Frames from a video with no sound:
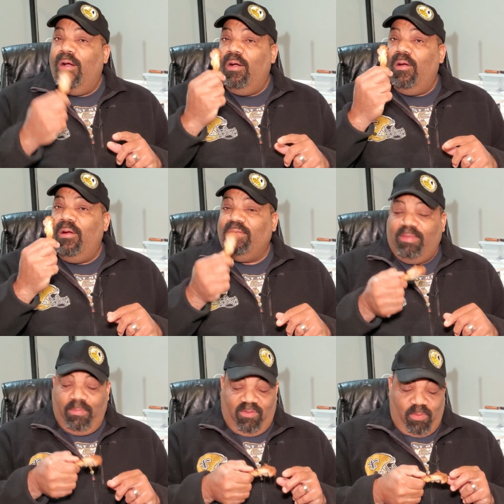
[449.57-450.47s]
or
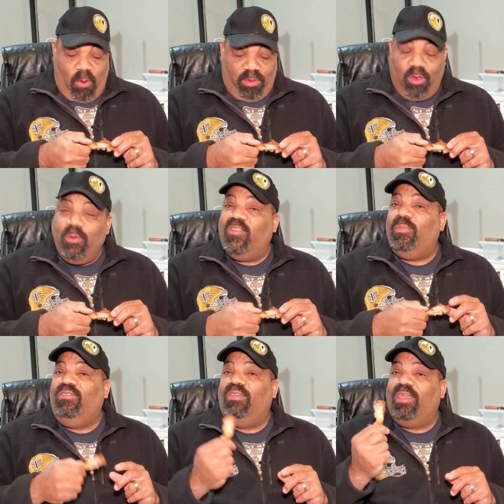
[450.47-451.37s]
some smoked crispy
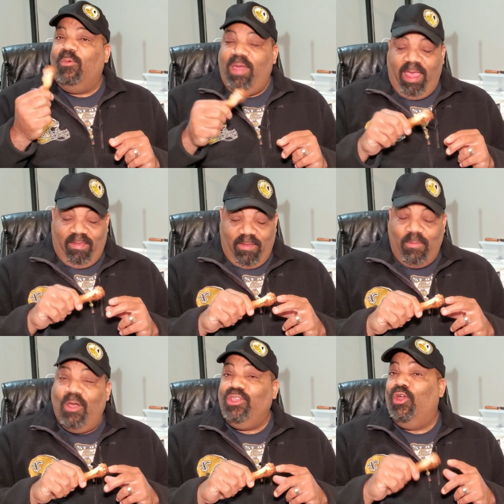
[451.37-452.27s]
chicken wings
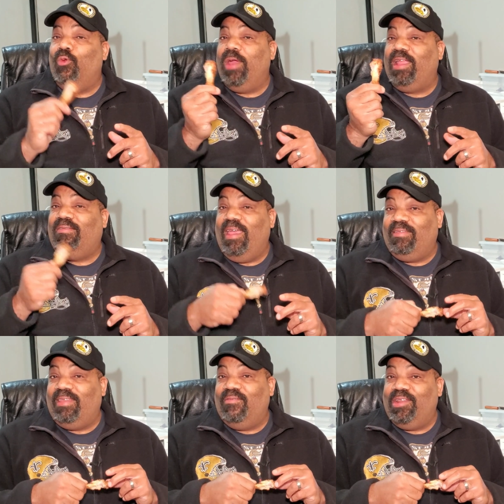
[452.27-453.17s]
on your Recteq
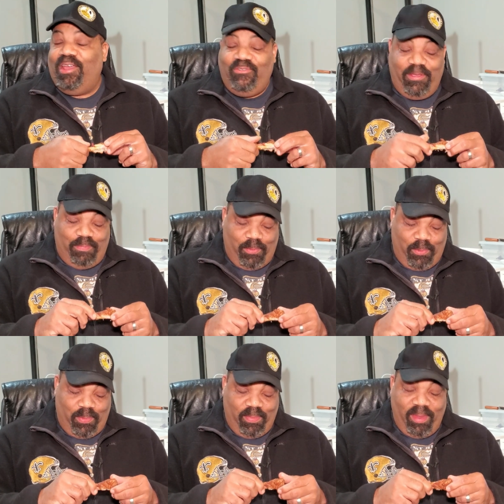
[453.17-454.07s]
700.
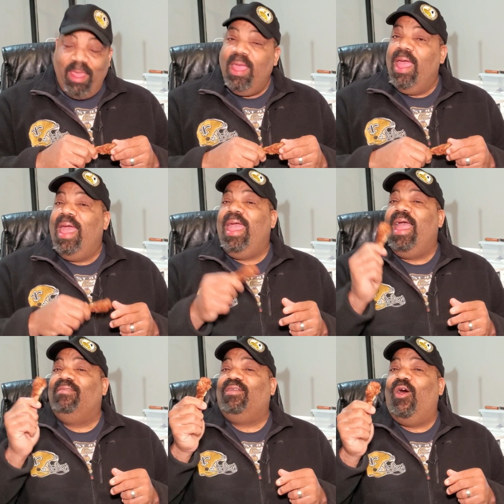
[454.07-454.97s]
Hey,
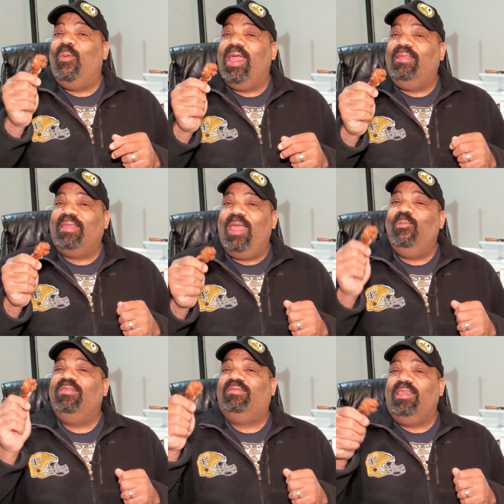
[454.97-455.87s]
as always, hey,
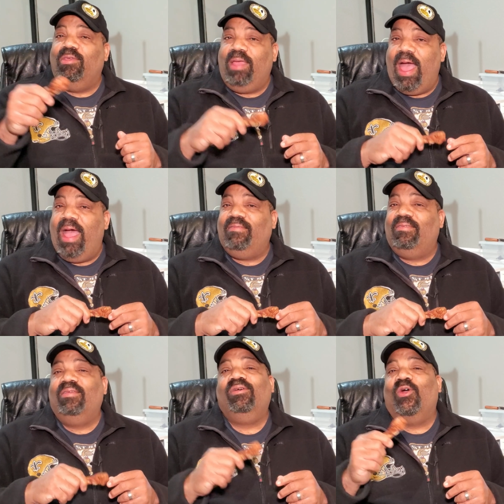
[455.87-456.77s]
we'll see you guys
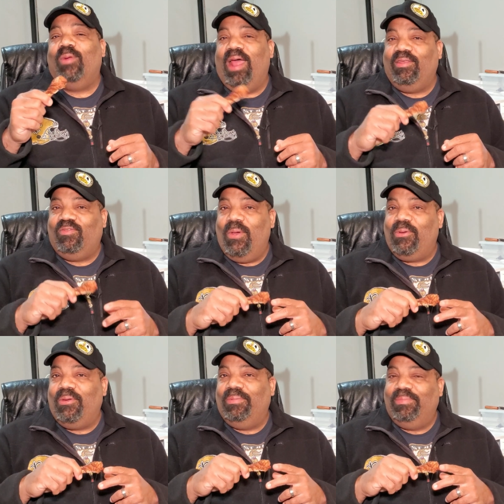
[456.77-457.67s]
around the
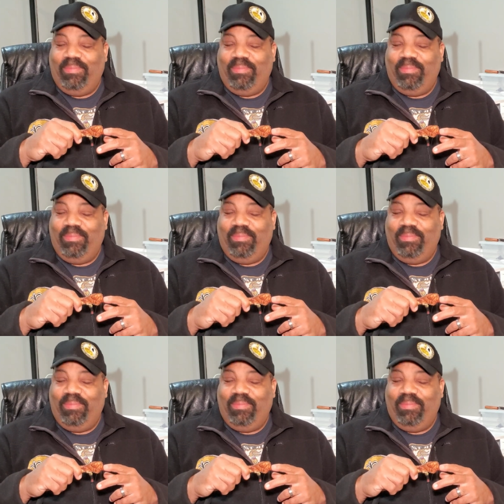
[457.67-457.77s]
smoker.